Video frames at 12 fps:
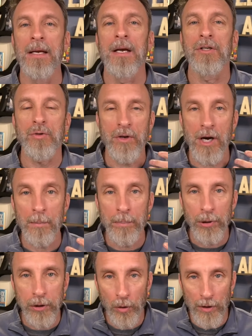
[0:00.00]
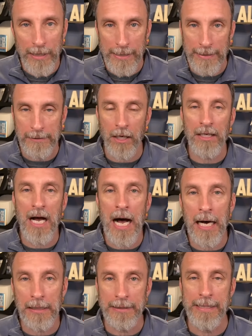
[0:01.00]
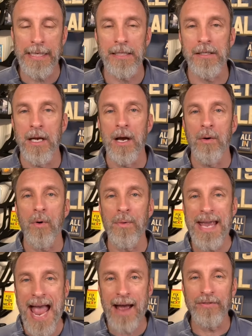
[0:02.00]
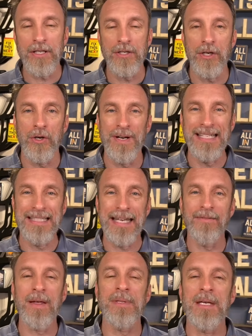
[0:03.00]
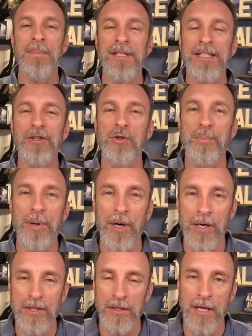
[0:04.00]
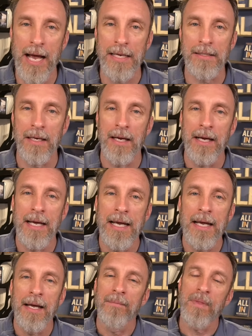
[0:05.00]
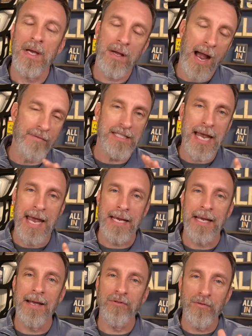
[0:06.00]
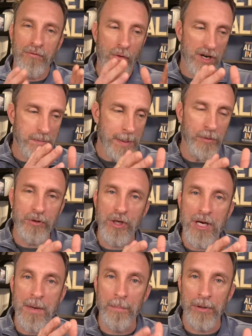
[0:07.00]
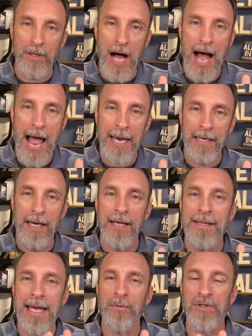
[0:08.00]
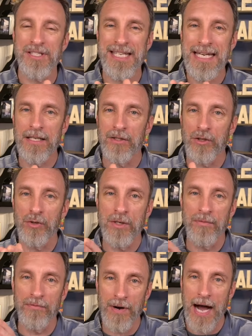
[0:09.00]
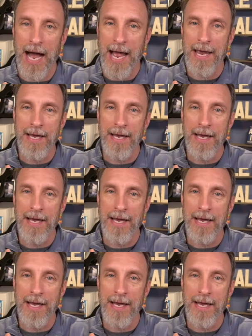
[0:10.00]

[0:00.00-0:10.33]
So with our employees, our colleagues, what we have to do is give them the ability to personalize. I was saying, if you force people to comply, they will seek to defy.